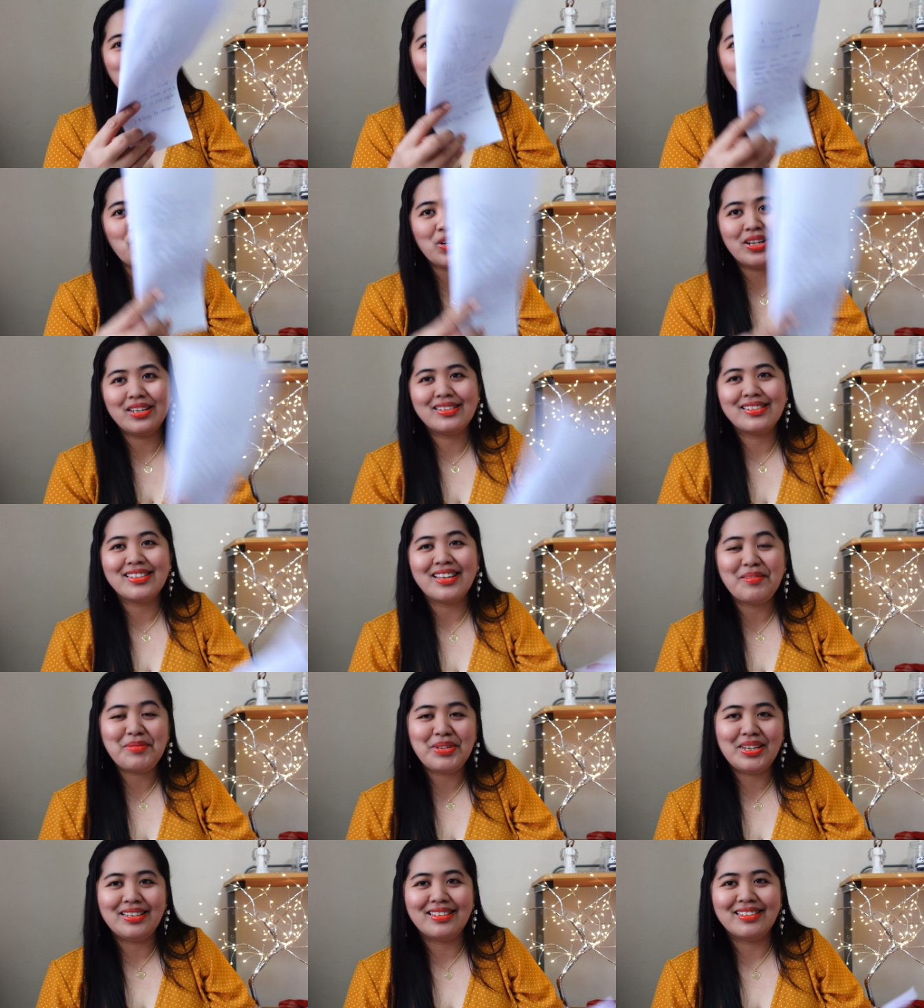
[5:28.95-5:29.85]
colleagues,
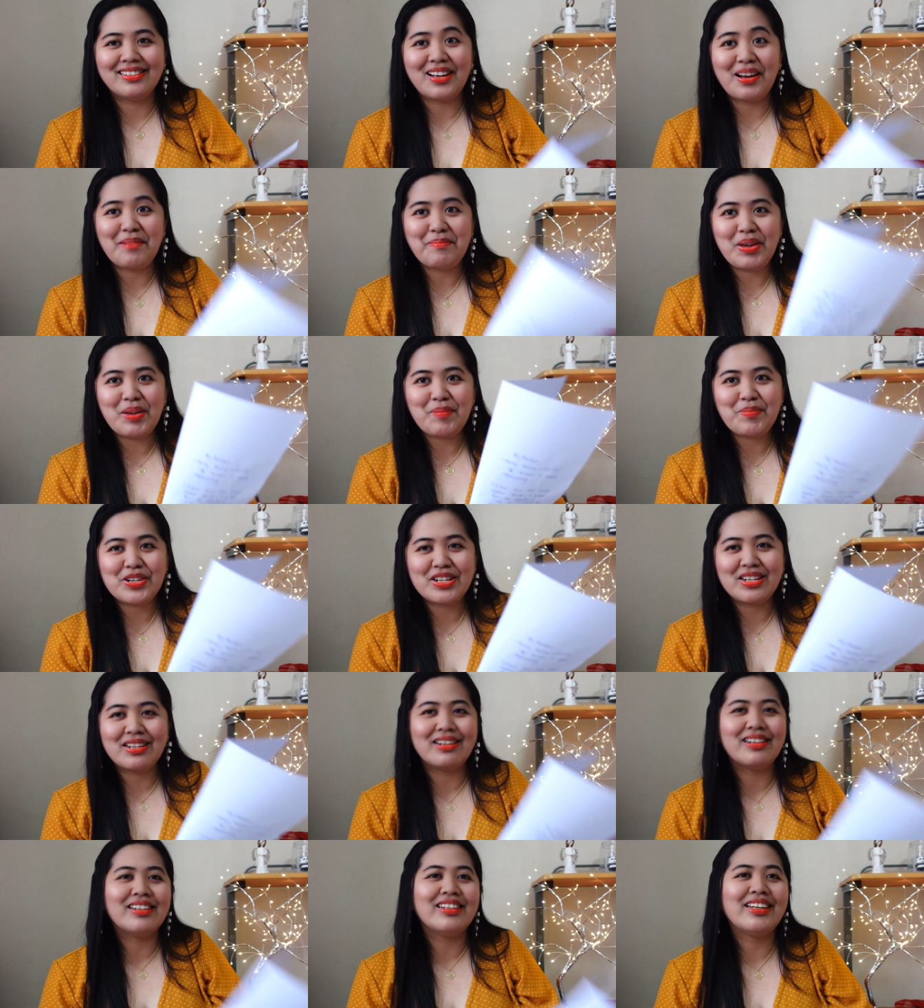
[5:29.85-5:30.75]
I mean a paper
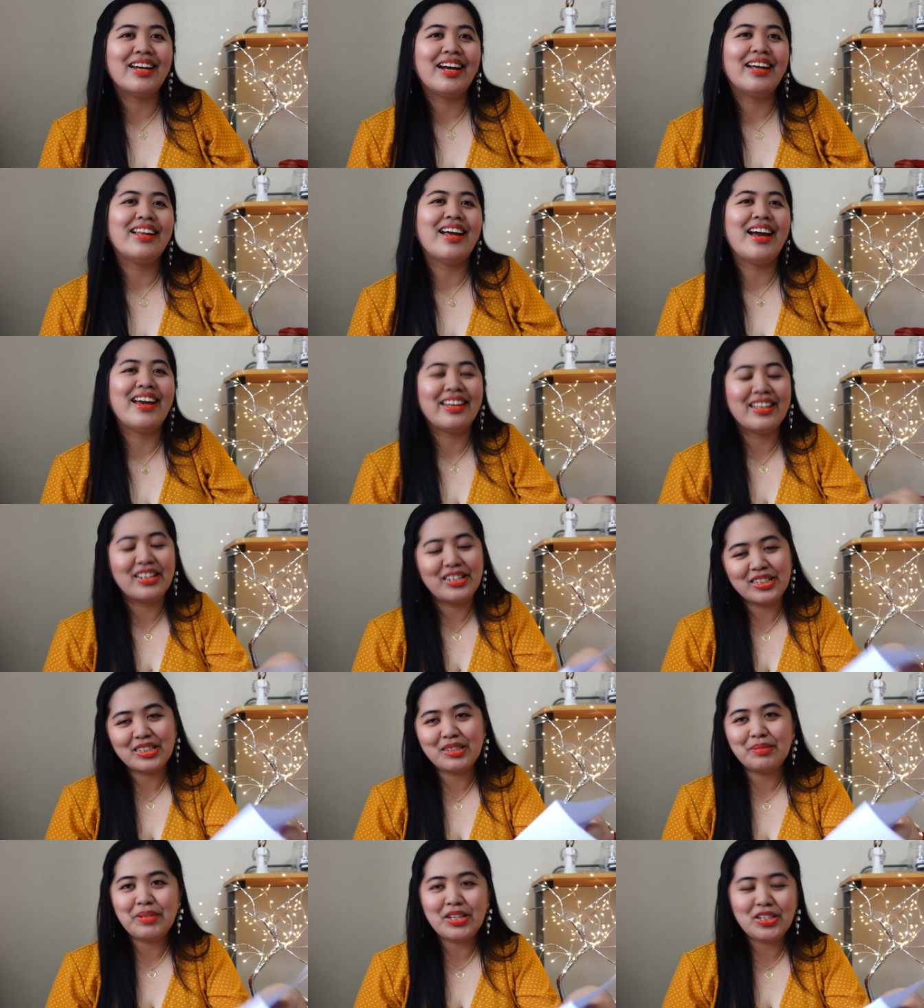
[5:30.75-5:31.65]
here that I can
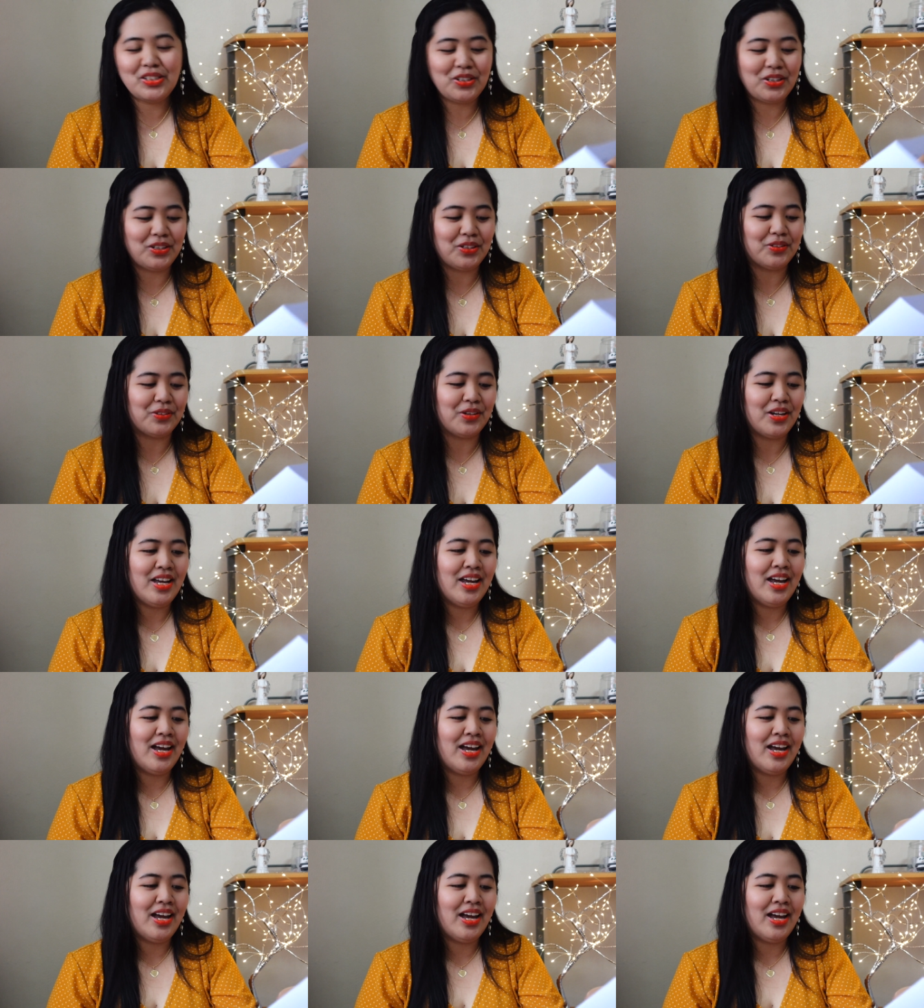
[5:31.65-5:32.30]
explain to you.